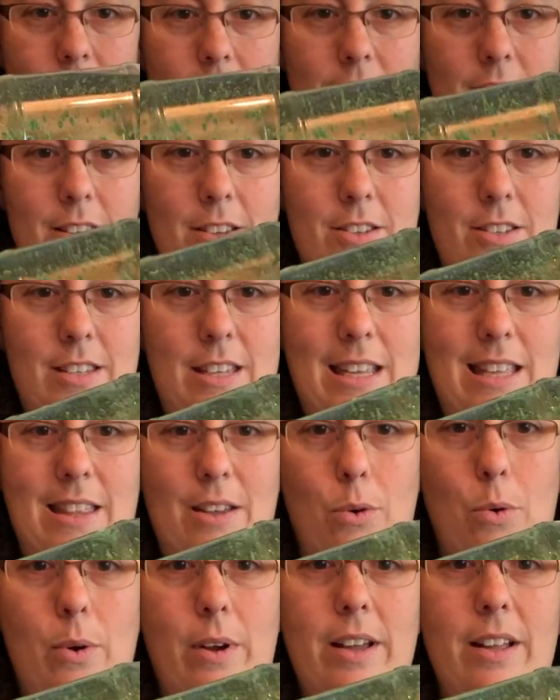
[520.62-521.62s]
You see
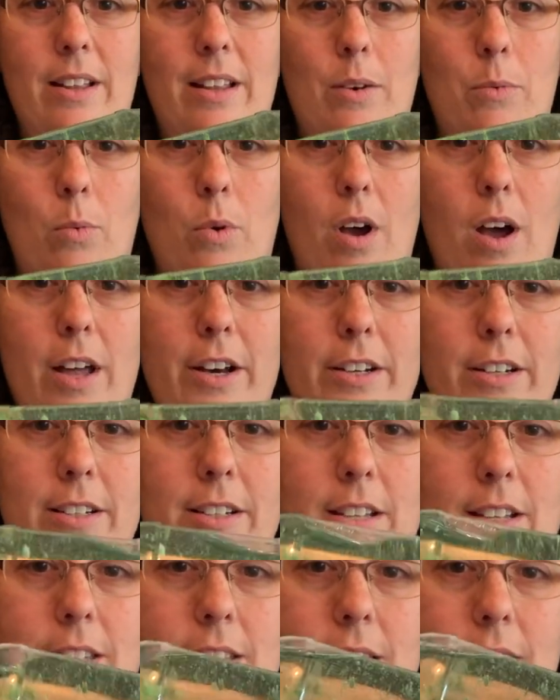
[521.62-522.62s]
the oil and water
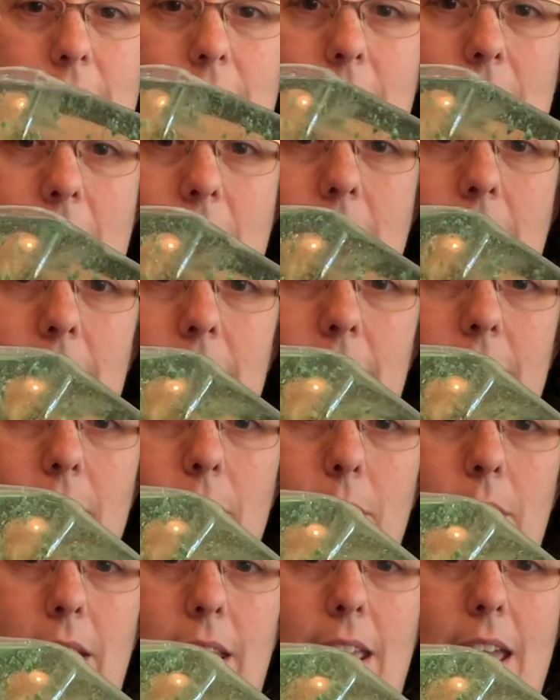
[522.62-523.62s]
does not
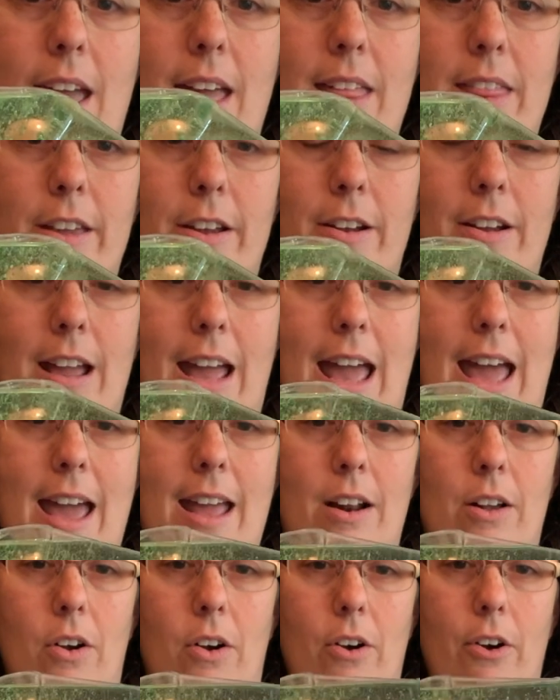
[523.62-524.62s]
go together at
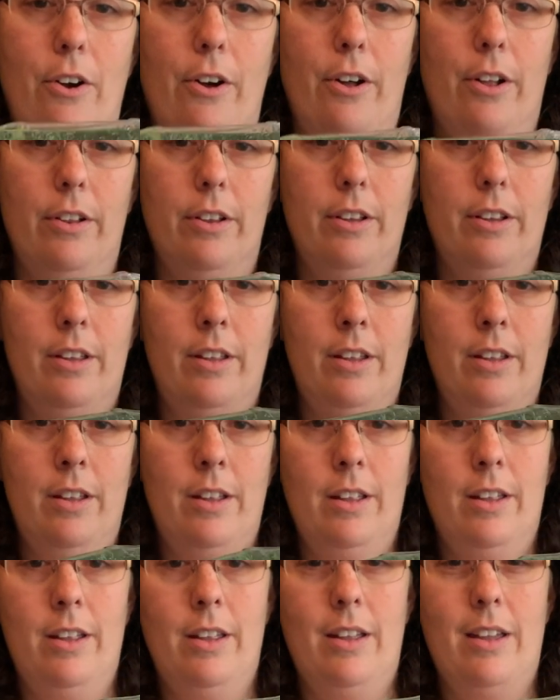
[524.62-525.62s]
all.
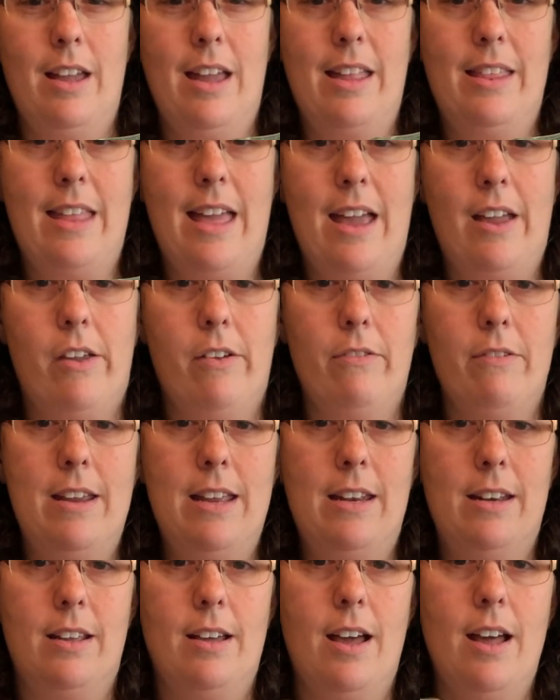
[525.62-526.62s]
And that
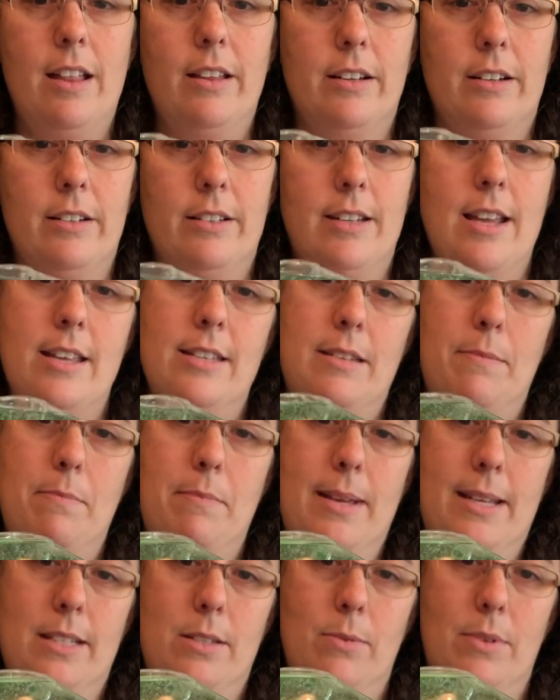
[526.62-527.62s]
green color doesn't
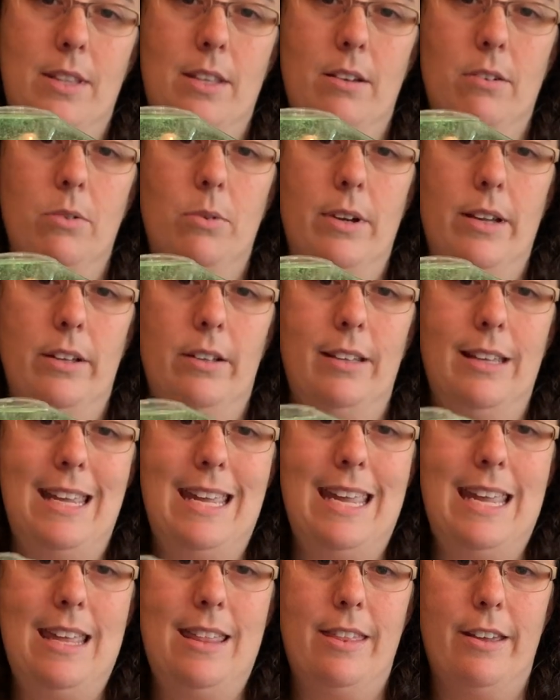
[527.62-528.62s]
mix with the oil
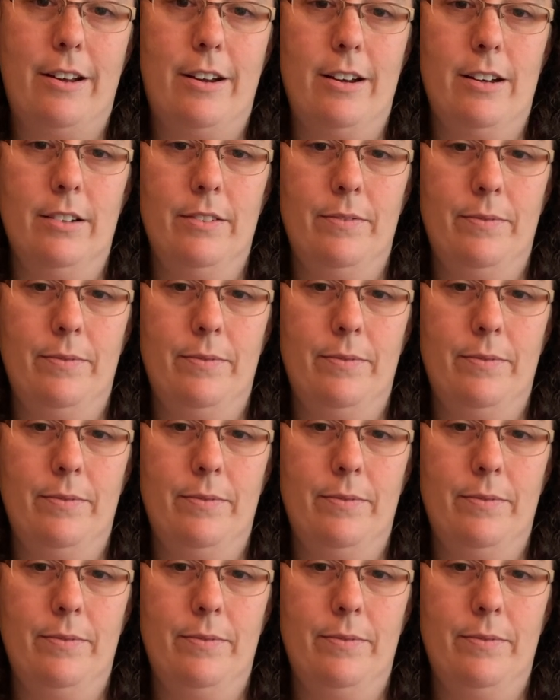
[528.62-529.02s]
either.